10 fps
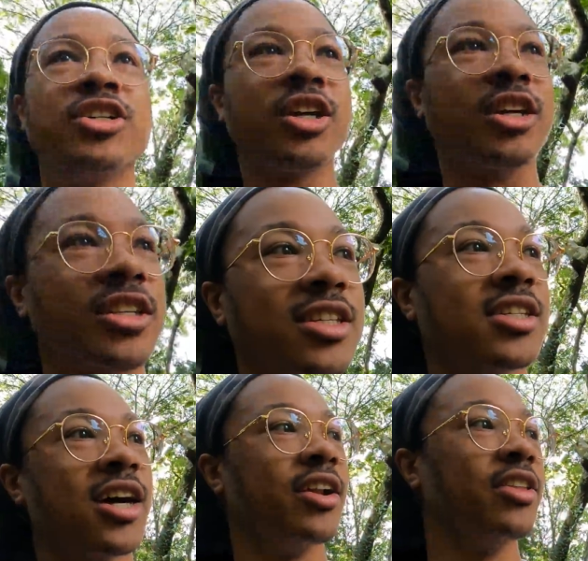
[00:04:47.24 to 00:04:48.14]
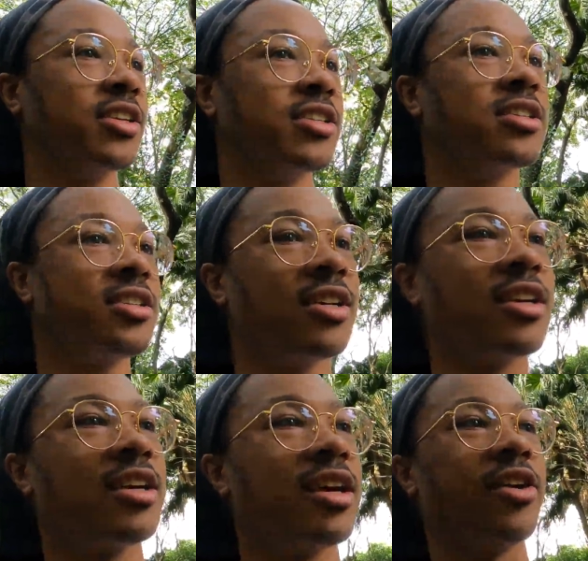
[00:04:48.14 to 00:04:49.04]
chickens inside of this
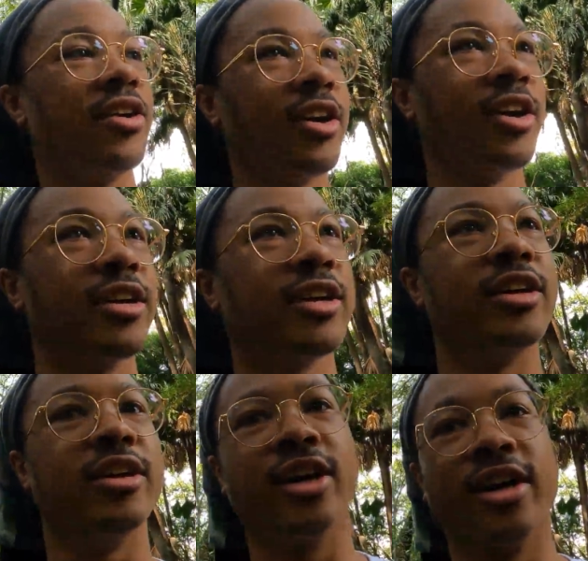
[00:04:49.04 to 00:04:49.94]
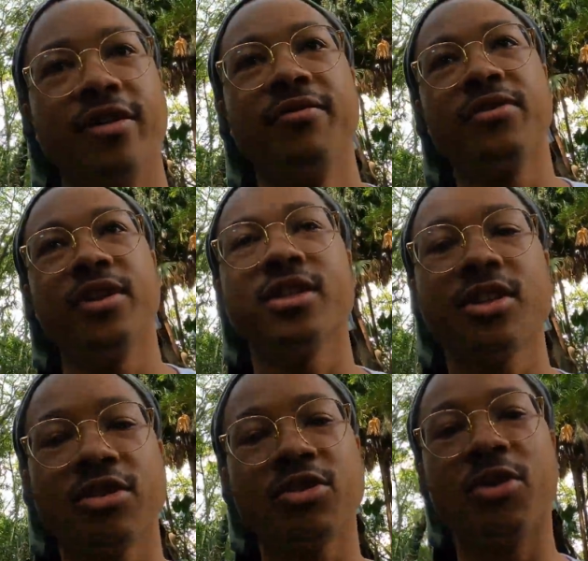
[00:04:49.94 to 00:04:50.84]
area, and they said
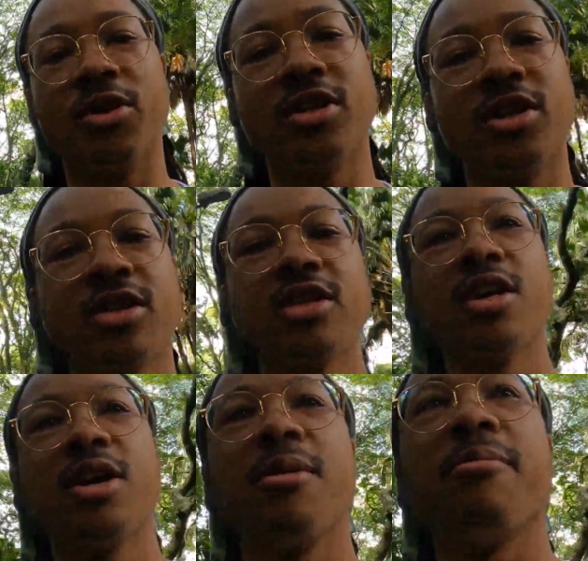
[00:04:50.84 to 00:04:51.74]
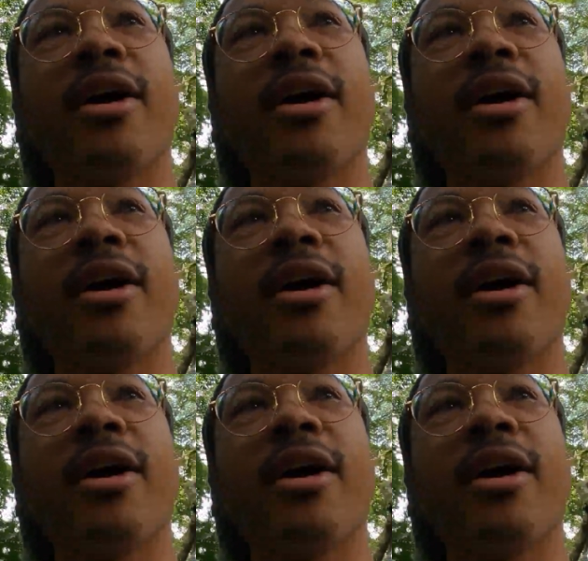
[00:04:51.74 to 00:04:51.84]
there's horses. But